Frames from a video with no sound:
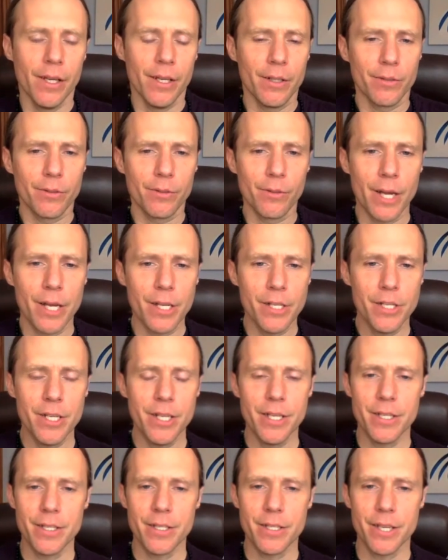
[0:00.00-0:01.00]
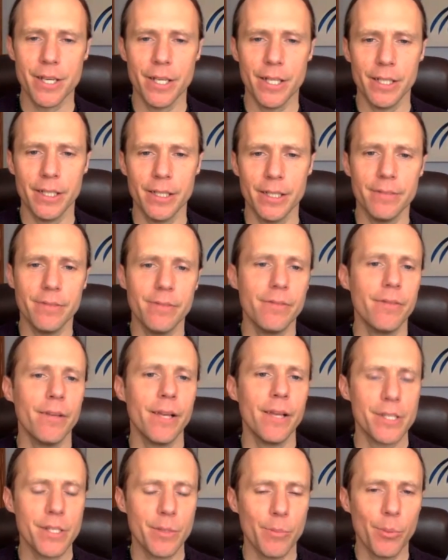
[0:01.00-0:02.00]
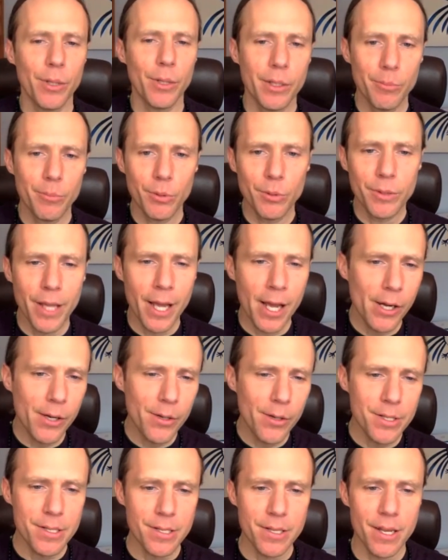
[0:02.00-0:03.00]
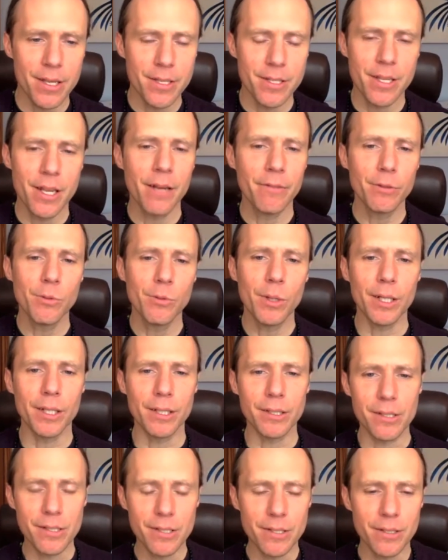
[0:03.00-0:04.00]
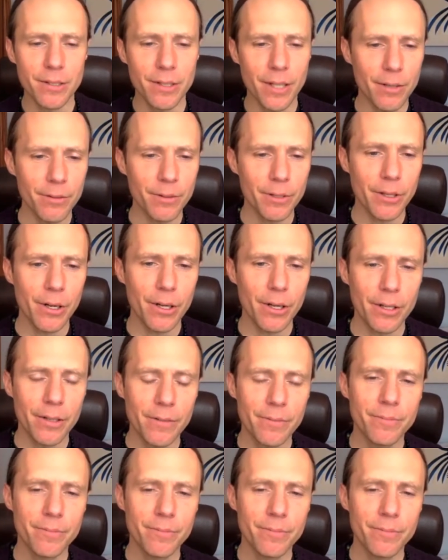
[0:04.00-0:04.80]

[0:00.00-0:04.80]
reishi is as applicable now as it ever was in that regard.